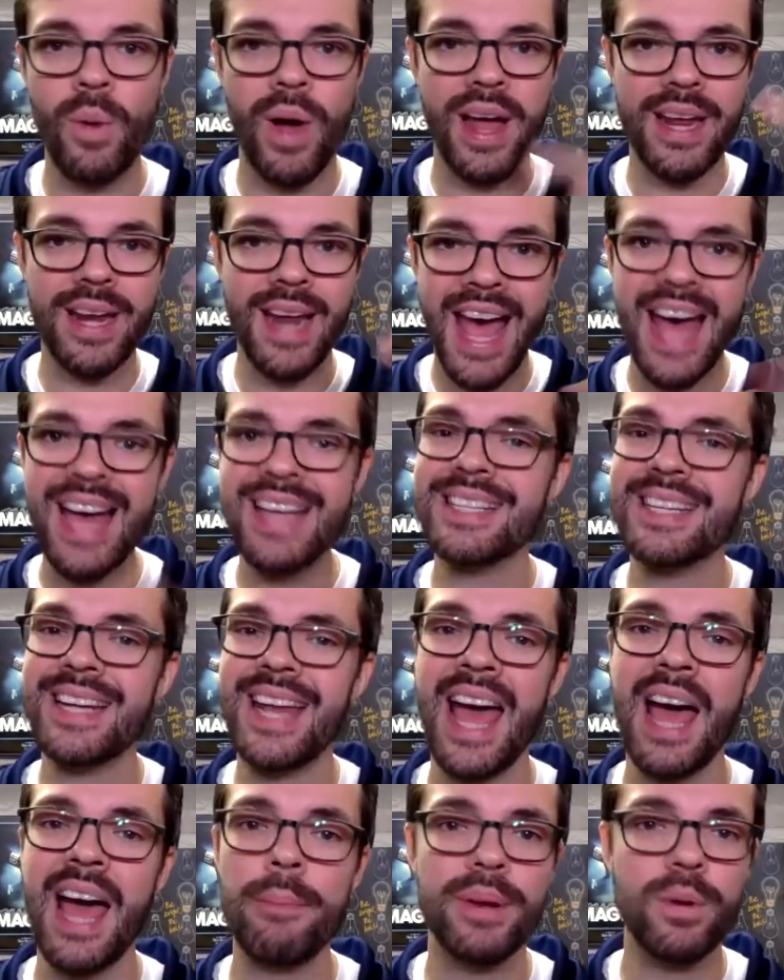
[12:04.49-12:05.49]
why it hasn't
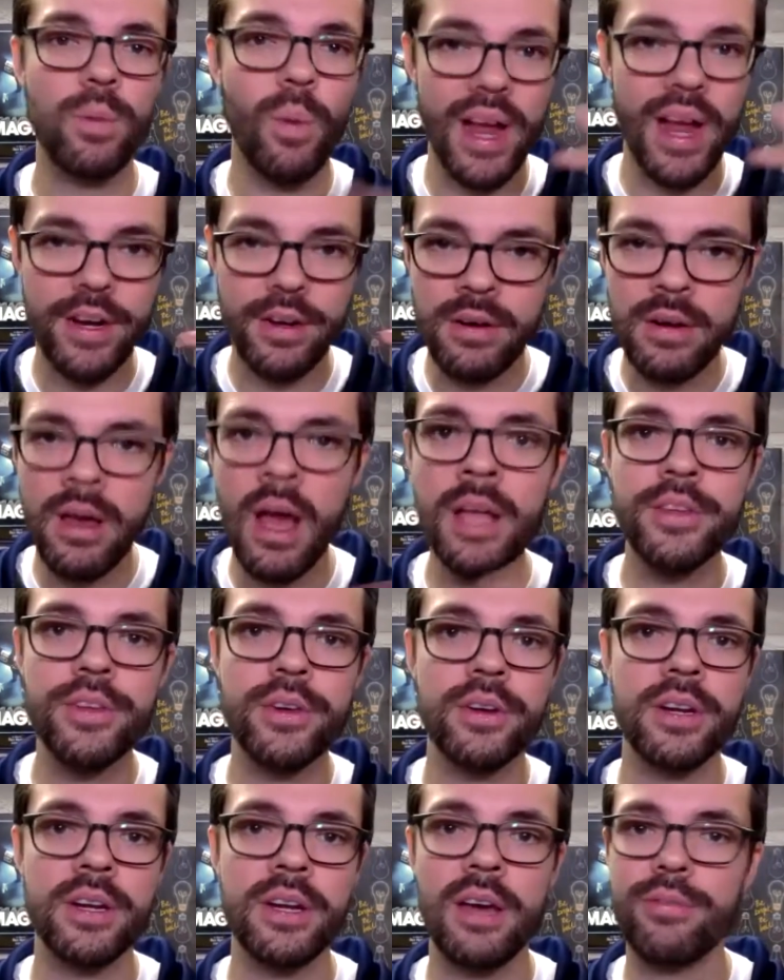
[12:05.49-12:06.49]
happened, why you're not
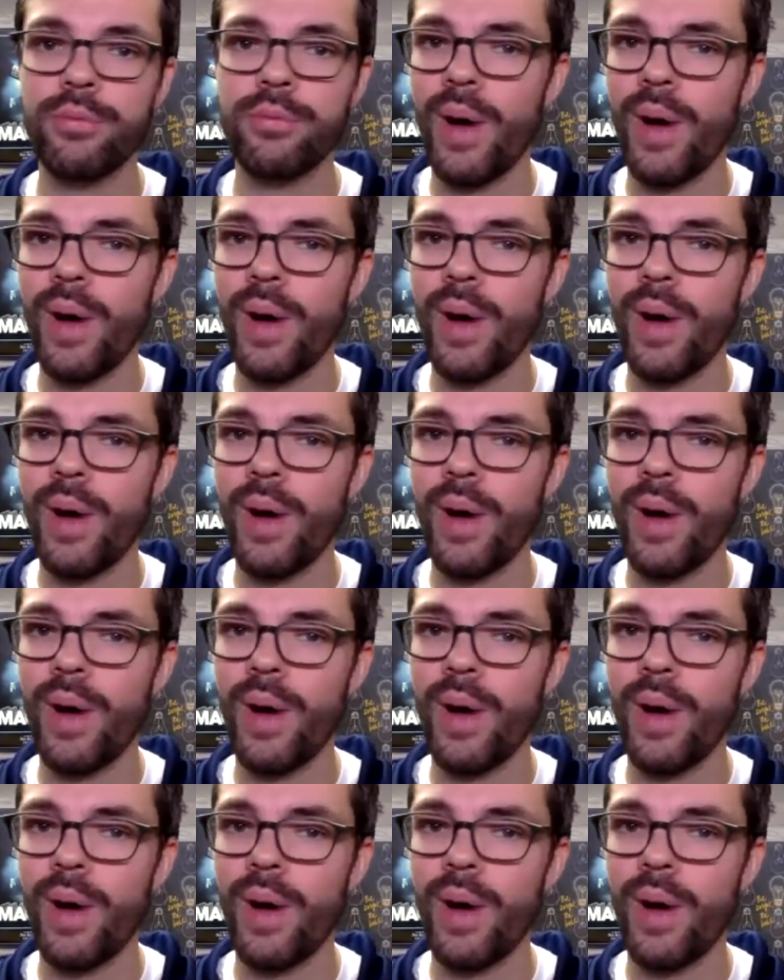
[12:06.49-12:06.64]
good enough,